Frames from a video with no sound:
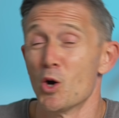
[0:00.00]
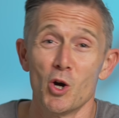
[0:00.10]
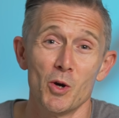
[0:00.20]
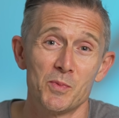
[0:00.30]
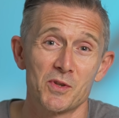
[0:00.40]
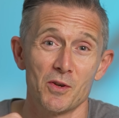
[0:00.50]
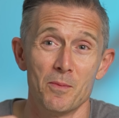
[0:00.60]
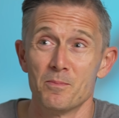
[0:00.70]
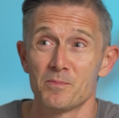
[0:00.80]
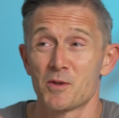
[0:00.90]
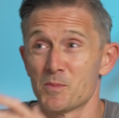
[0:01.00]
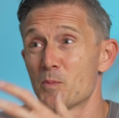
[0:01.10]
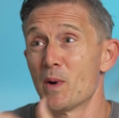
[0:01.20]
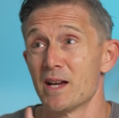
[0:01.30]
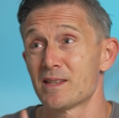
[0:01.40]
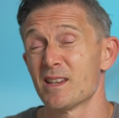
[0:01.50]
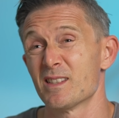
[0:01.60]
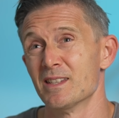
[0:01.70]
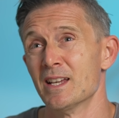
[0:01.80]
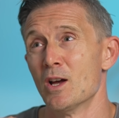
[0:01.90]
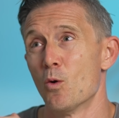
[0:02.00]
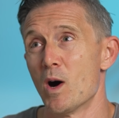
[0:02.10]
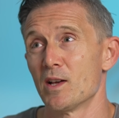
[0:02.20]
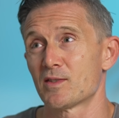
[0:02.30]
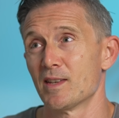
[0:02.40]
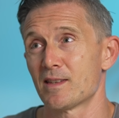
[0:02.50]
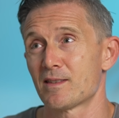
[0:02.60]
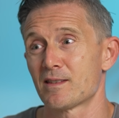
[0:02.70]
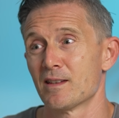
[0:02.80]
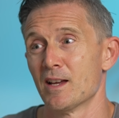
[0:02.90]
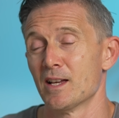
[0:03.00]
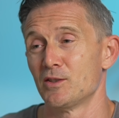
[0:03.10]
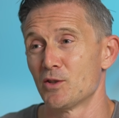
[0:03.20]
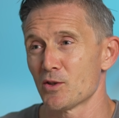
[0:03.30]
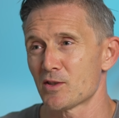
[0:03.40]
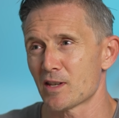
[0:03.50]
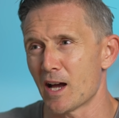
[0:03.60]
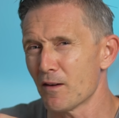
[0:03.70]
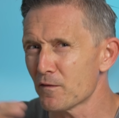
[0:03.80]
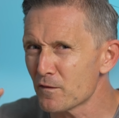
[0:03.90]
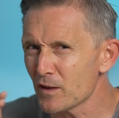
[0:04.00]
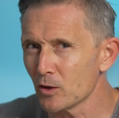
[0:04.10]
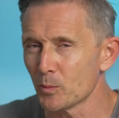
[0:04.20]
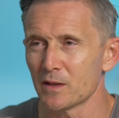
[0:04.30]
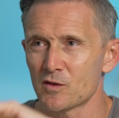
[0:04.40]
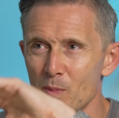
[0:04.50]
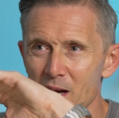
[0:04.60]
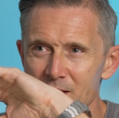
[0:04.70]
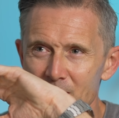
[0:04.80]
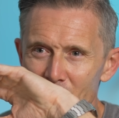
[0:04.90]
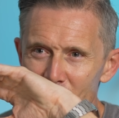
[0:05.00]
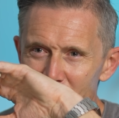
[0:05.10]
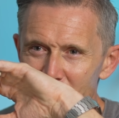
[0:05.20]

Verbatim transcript: herbs, some, some spices, and whilst this does have a little bit of spiciness.